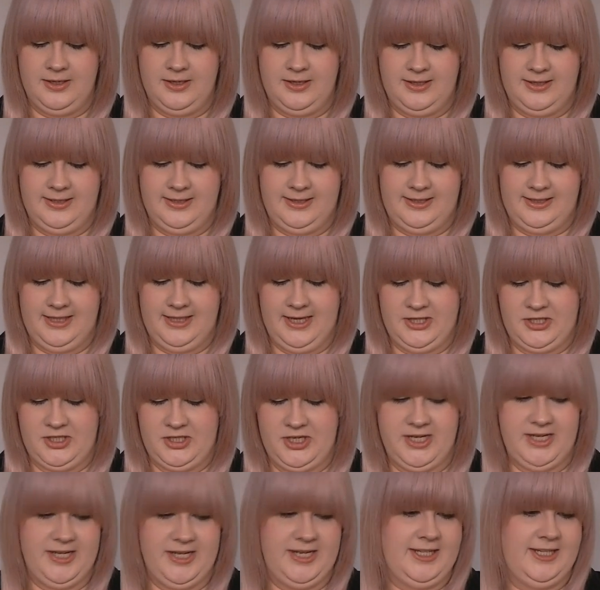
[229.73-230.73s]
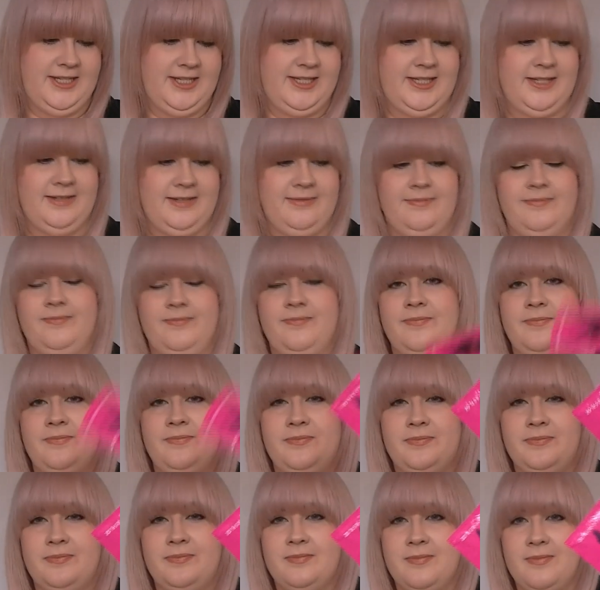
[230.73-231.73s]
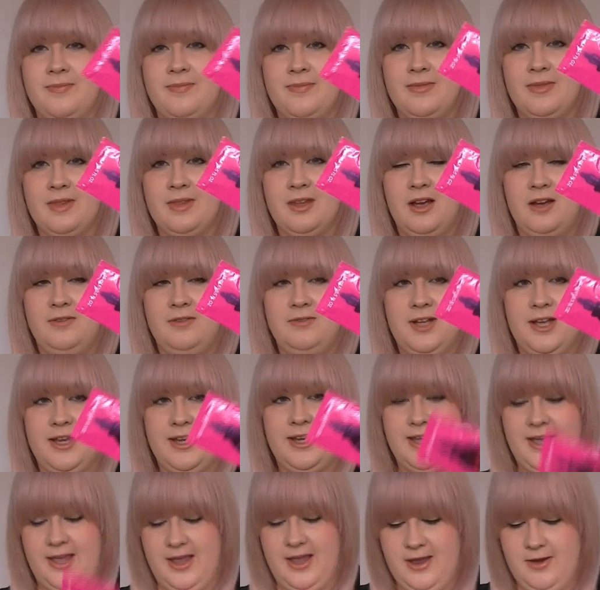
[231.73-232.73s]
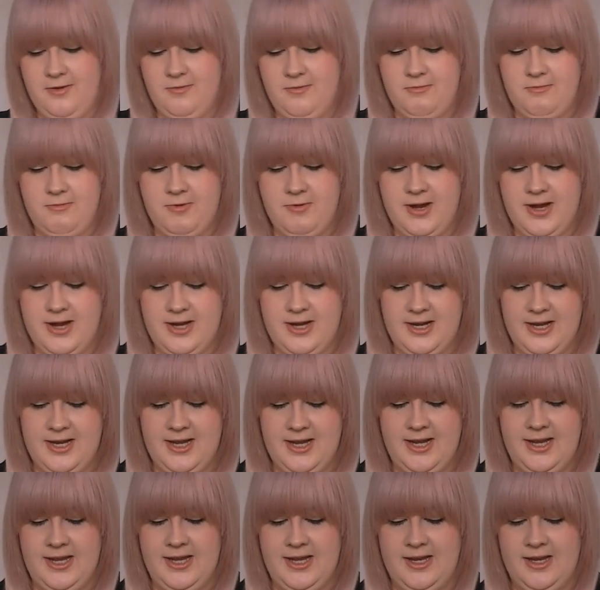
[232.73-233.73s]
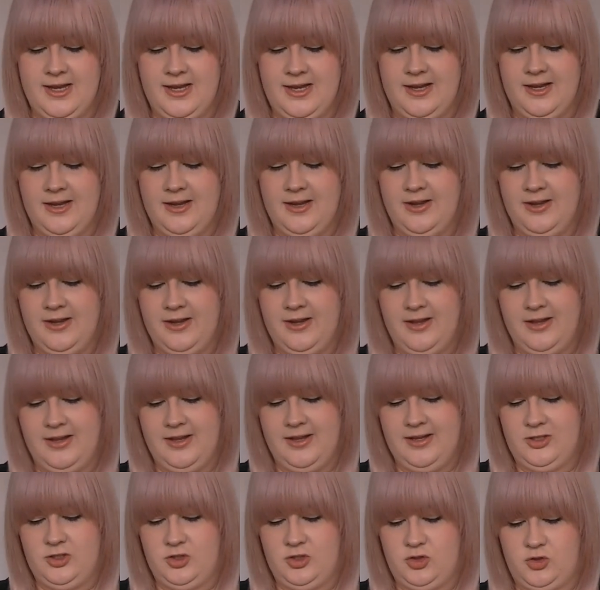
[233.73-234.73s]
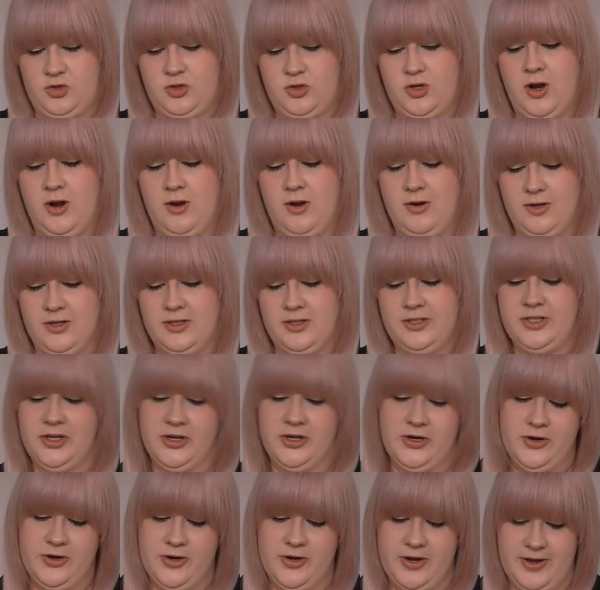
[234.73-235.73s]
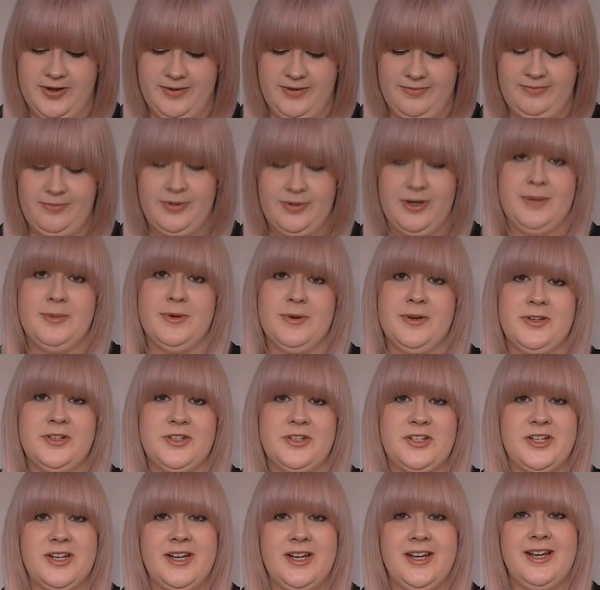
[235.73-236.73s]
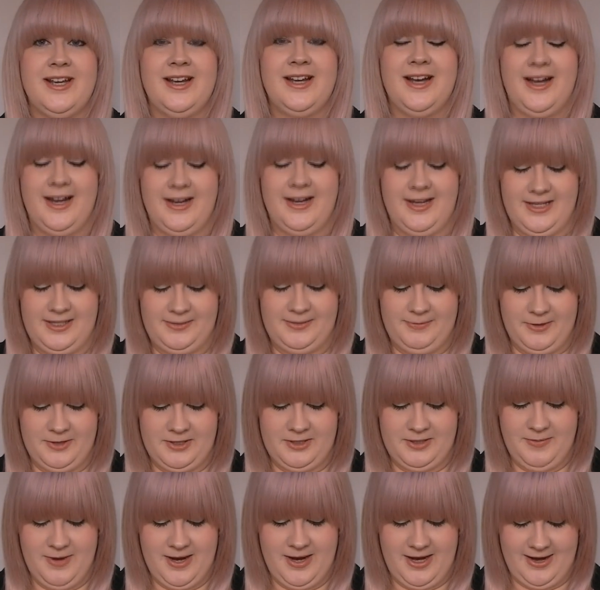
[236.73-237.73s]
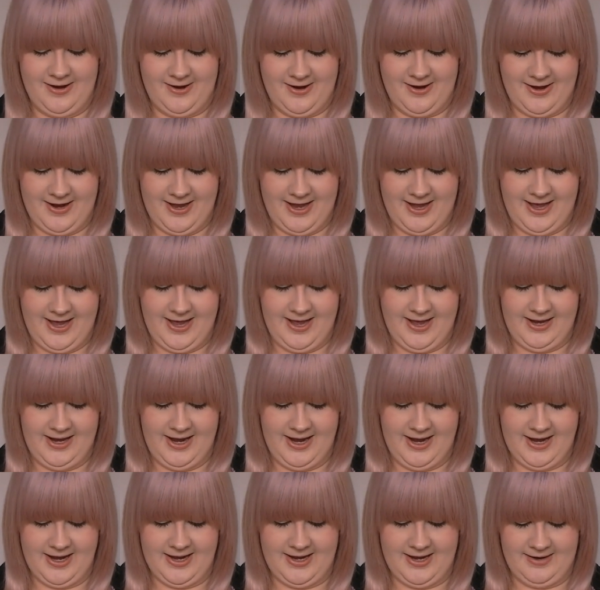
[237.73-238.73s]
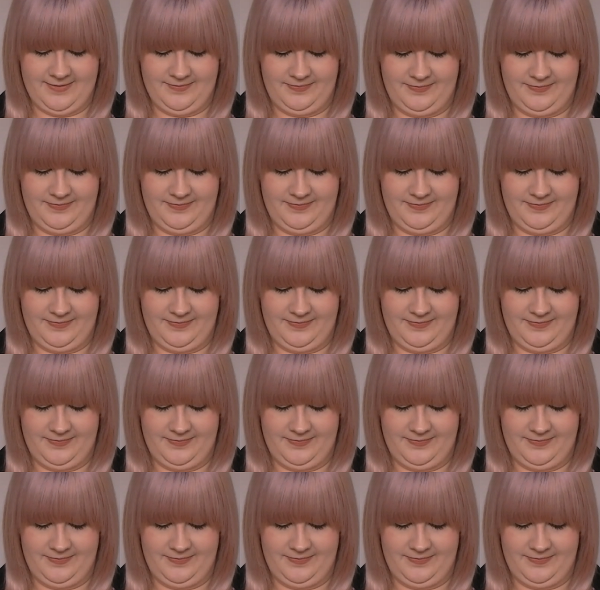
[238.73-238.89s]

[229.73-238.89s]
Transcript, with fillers: sachets of like a really strong toner, pretty much, and it's supposed to make your hair like